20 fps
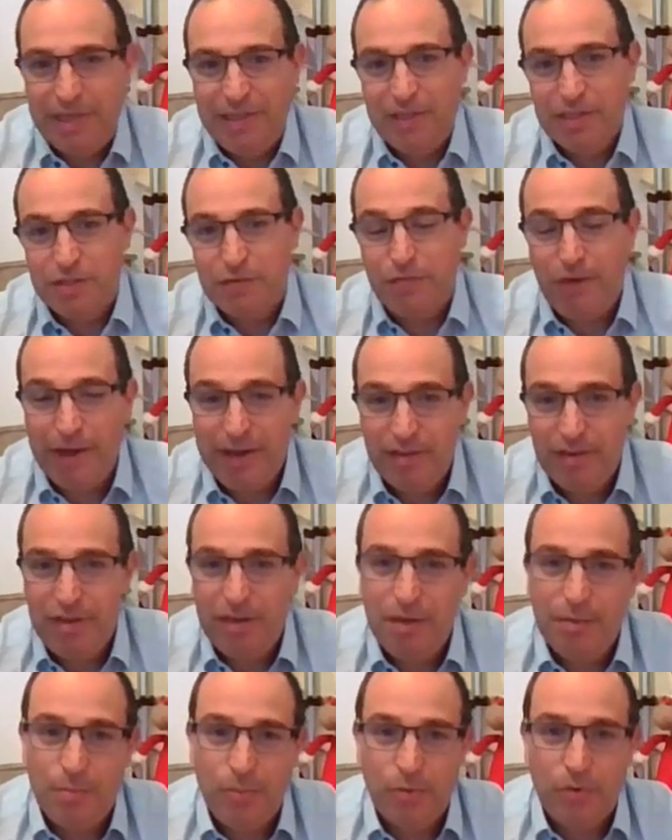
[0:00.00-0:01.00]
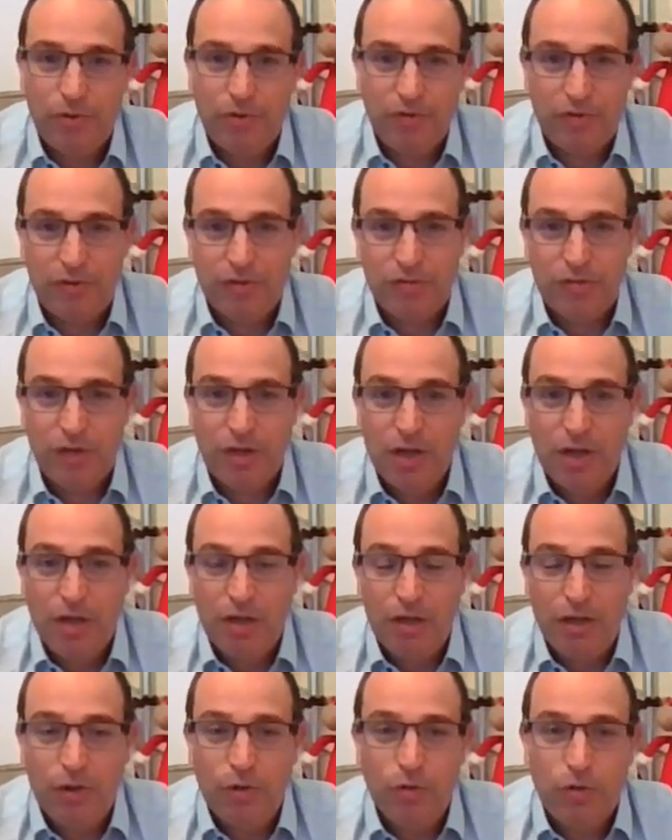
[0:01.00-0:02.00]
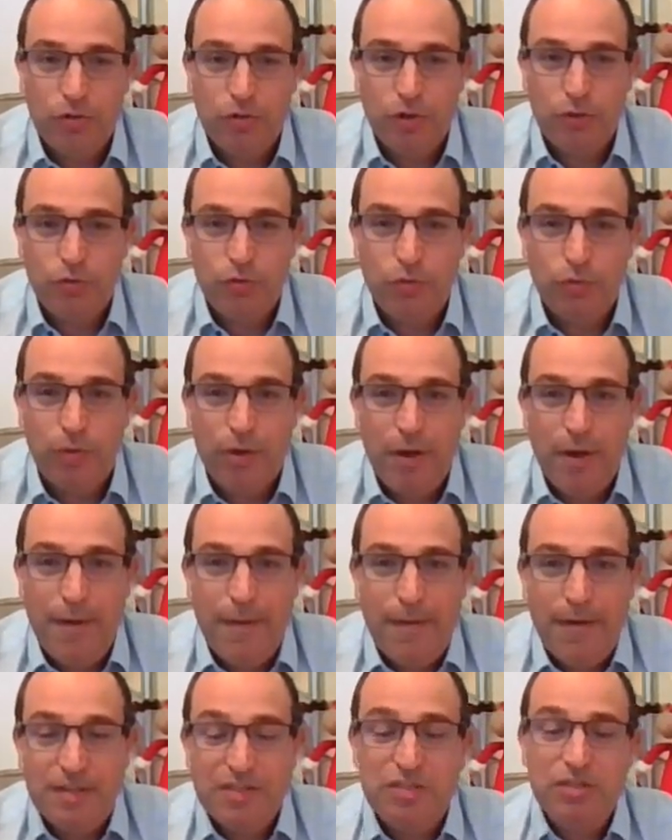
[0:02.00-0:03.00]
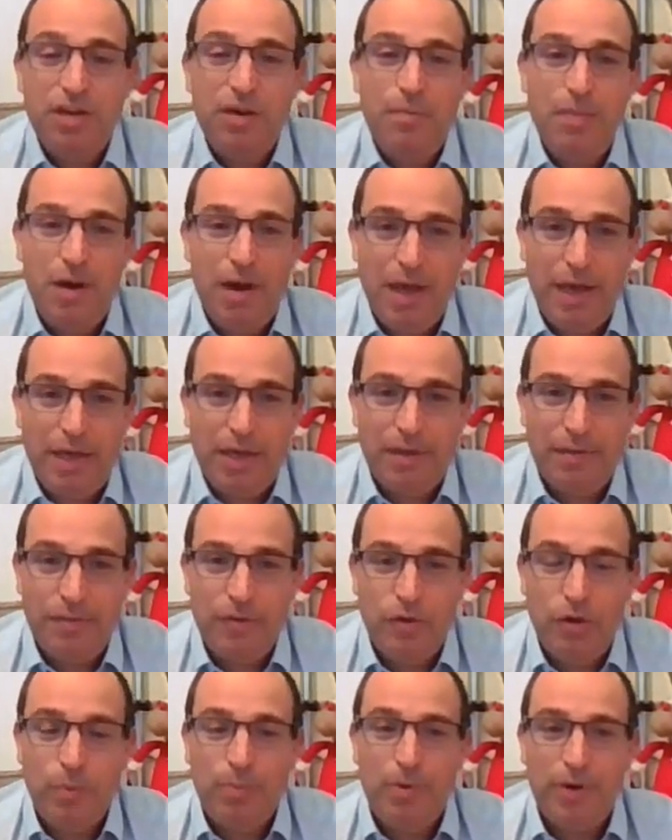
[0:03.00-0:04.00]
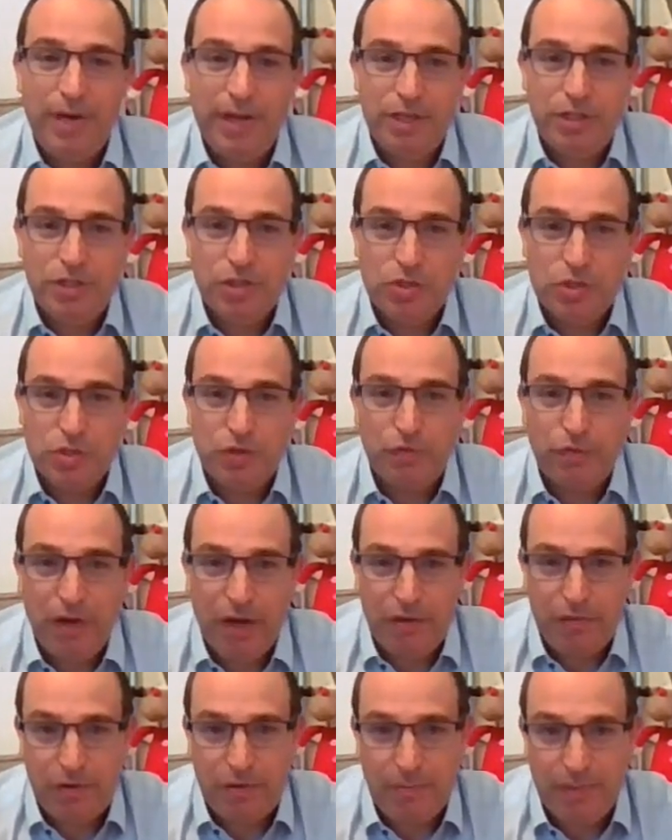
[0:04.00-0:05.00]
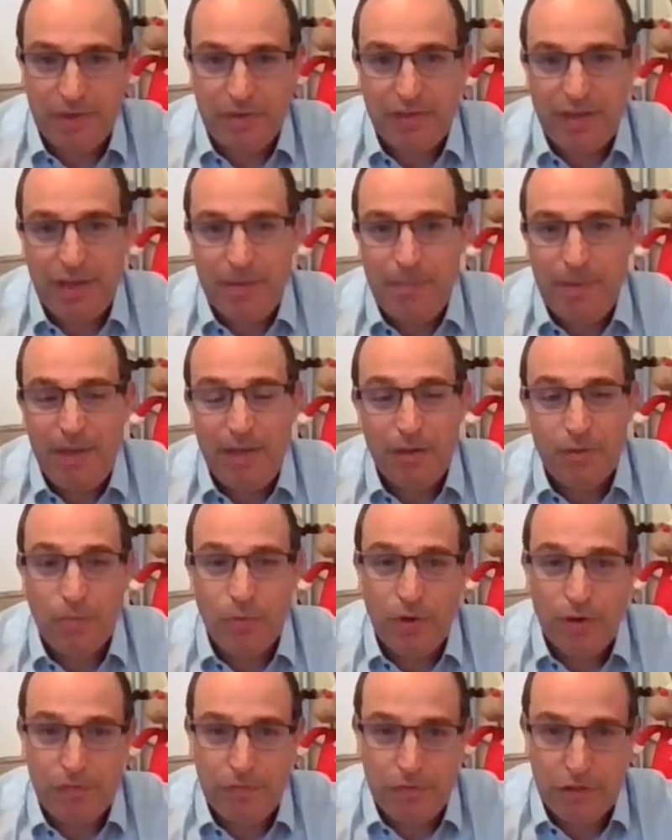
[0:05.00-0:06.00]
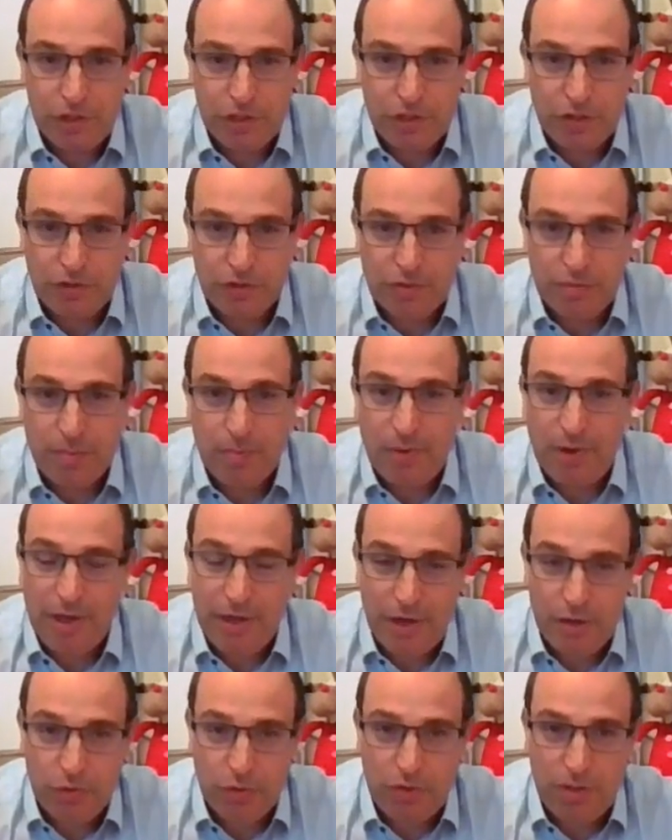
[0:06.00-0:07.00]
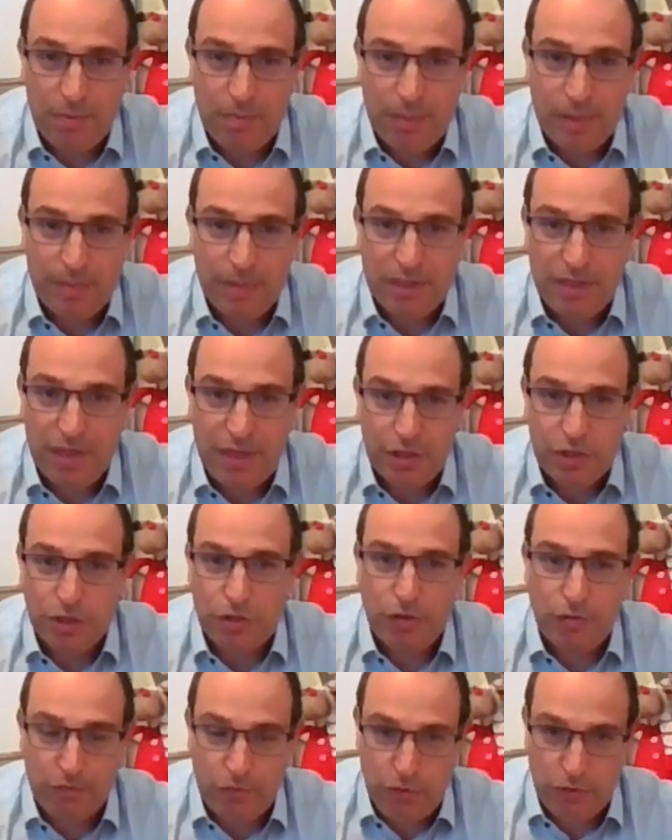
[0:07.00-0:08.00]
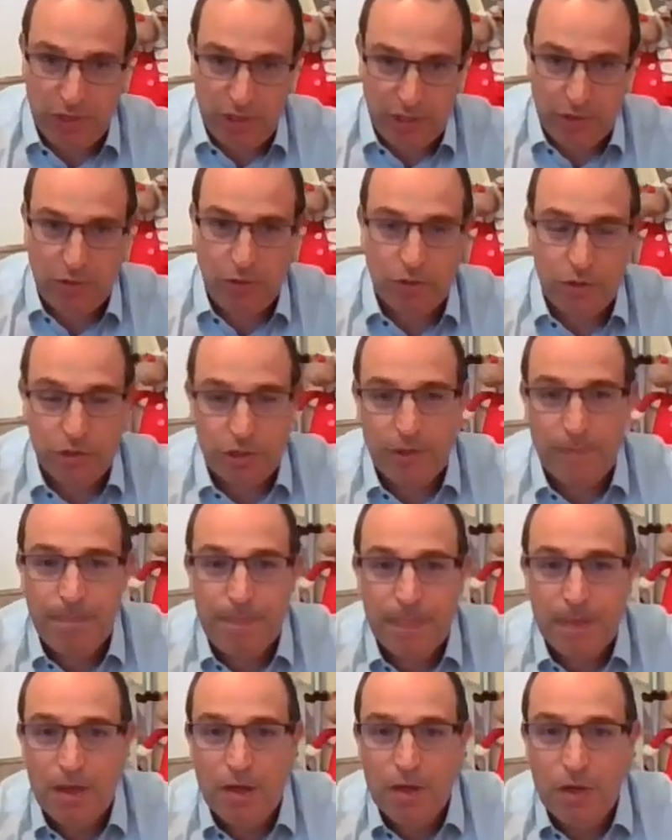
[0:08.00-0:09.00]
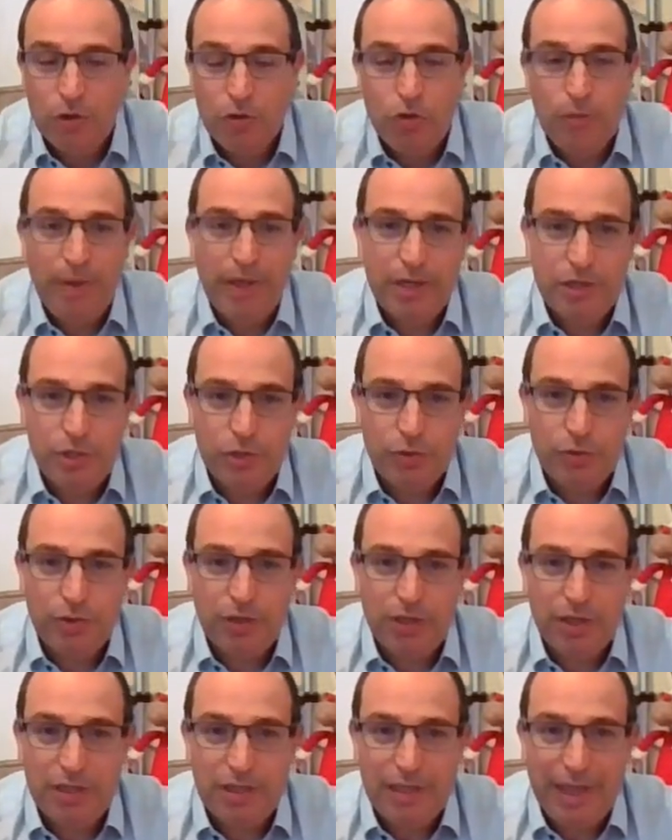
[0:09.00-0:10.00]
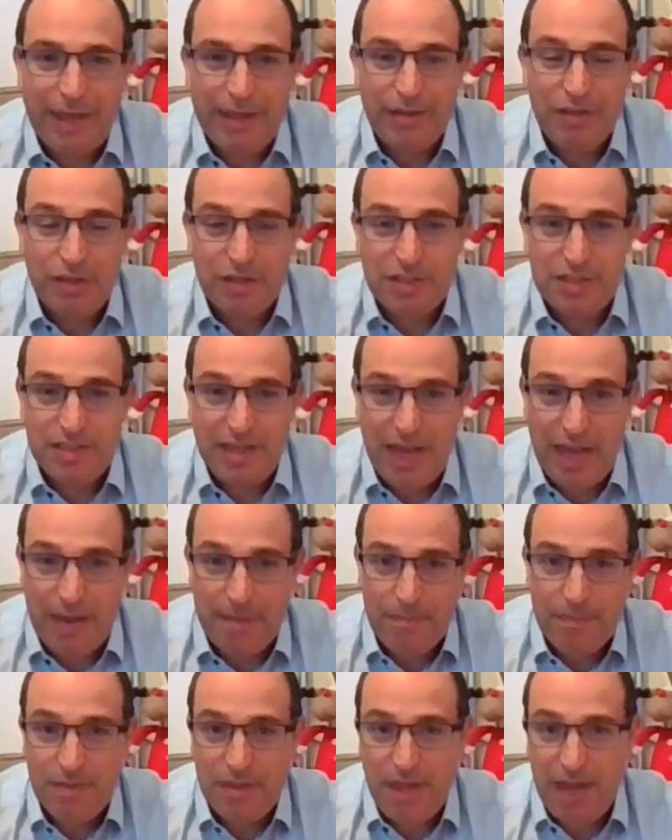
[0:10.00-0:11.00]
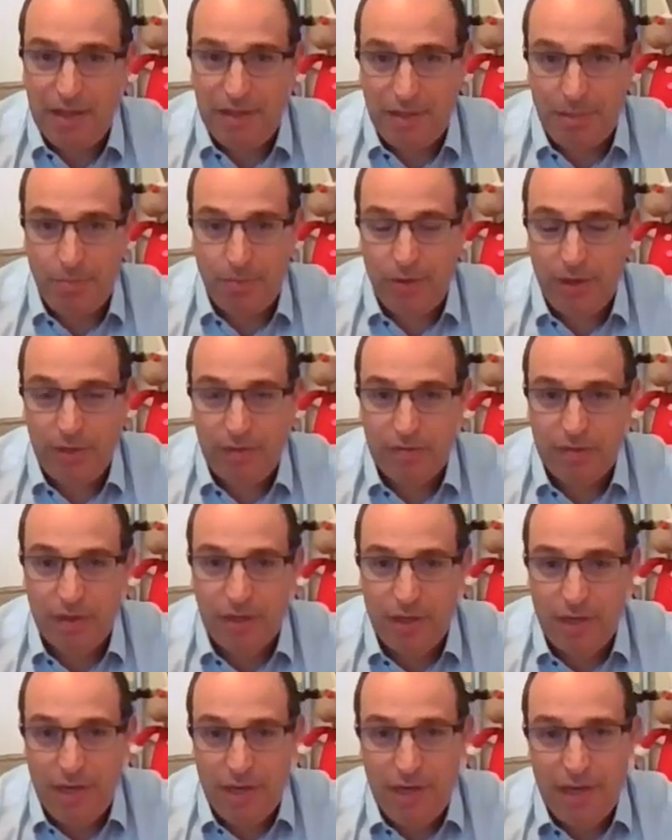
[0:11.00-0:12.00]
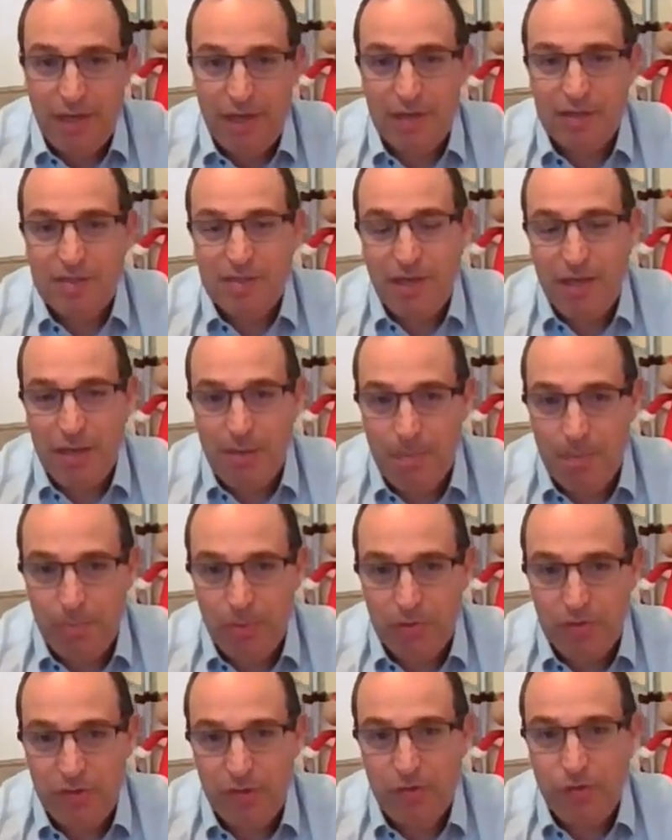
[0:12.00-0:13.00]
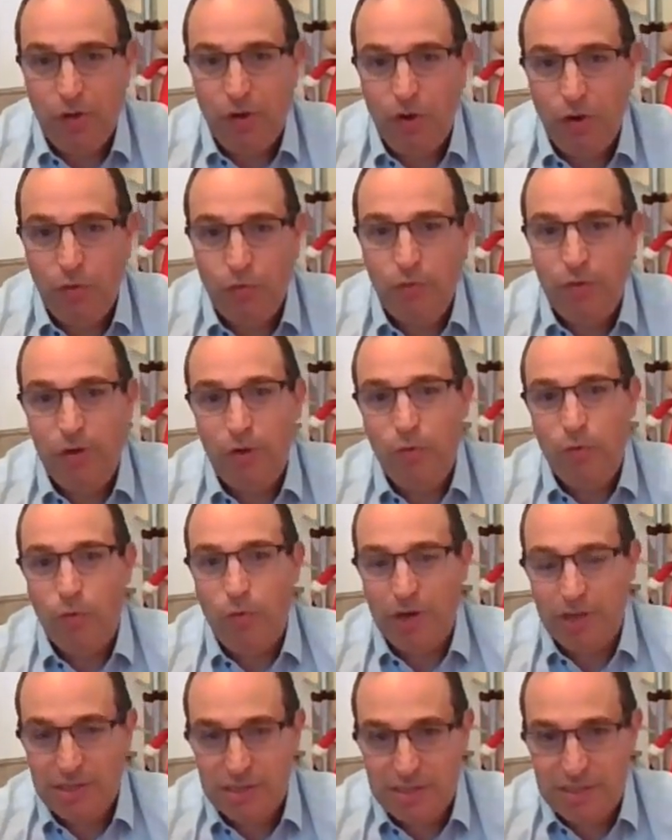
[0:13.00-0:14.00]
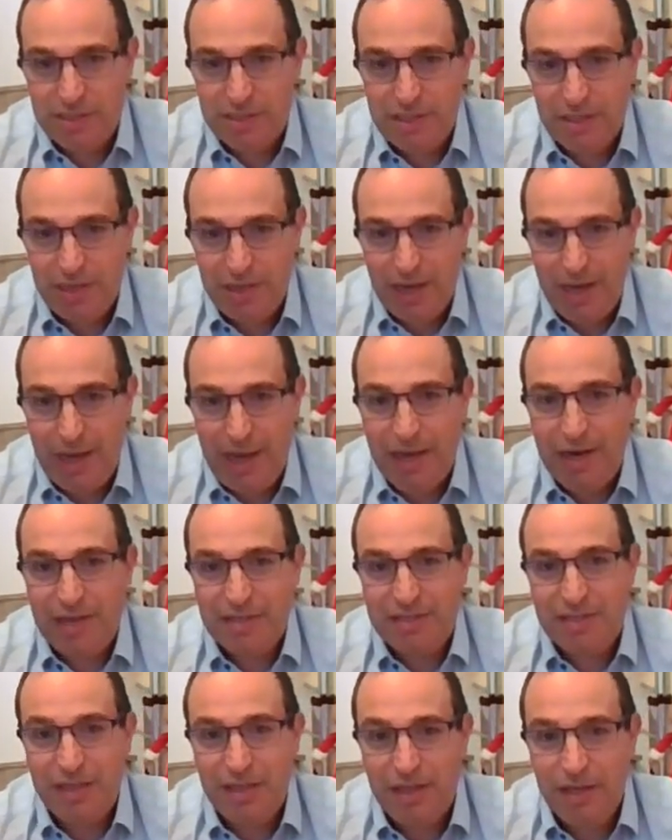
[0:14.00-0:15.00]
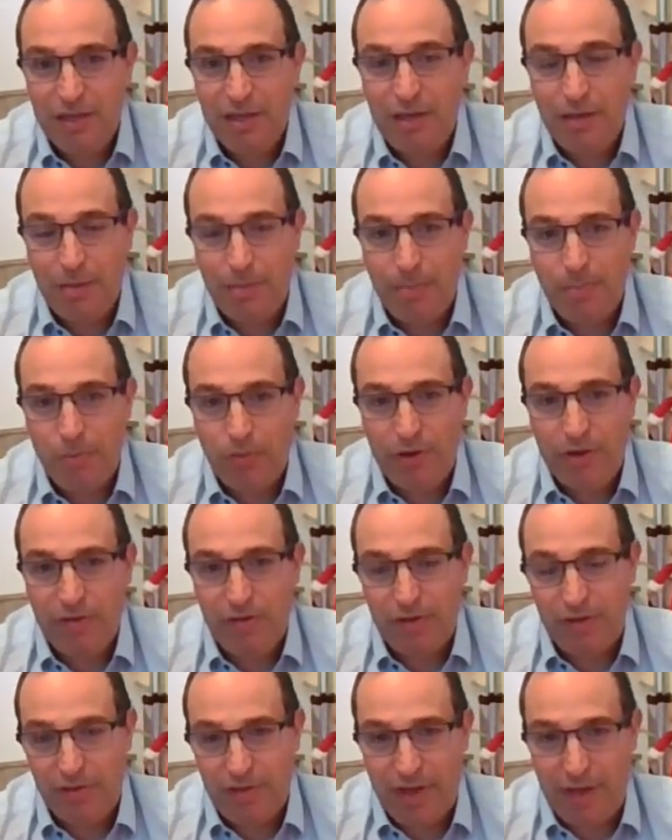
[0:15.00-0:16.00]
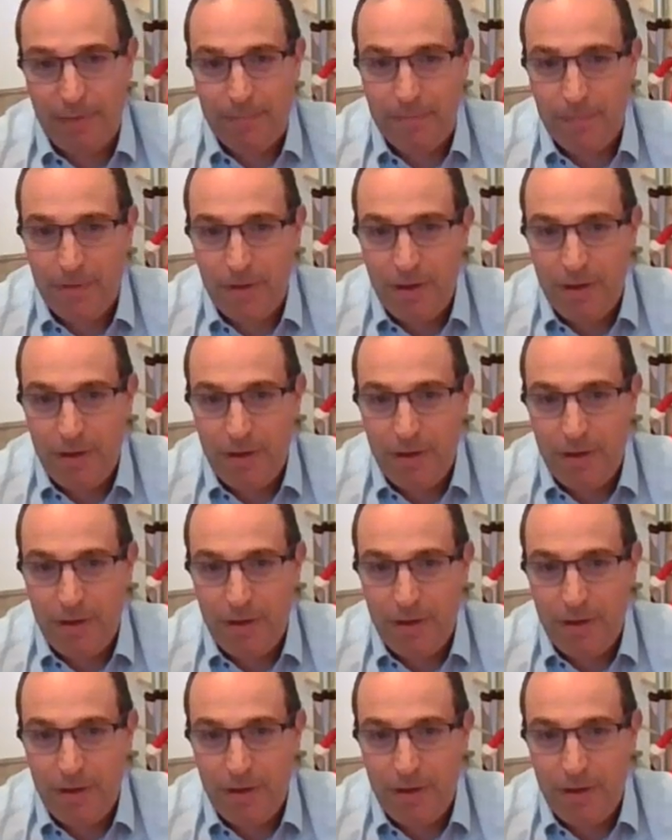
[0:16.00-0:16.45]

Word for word: It is vitally important in order to streamline the operations of government and make it more efficient prior to the implementation of new technology to make sure that the same data point is inputted only once and a single point in time.